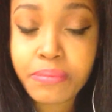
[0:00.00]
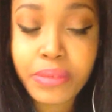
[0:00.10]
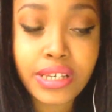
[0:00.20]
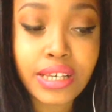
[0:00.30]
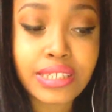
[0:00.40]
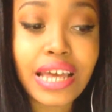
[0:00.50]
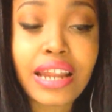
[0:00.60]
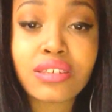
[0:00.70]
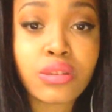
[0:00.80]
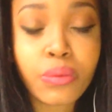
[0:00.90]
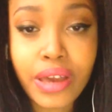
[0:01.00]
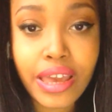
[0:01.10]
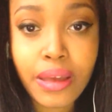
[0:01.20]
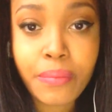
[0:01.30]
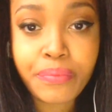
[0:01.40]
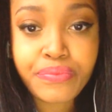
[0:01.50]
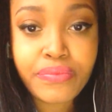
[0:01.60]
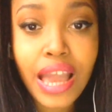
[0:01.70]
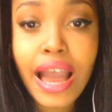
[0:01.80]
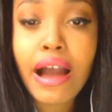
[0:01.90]
because that is the way
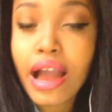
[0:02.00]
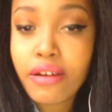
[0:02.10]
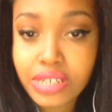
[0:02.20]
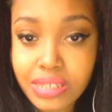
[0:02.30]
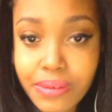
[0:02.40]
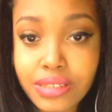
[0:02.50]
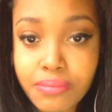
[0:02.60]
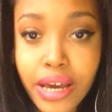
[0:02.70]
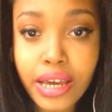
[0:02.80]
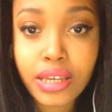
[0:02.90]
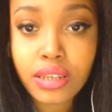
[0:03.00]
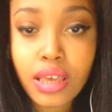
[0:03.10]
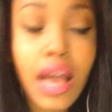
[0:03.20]
how I respect mine.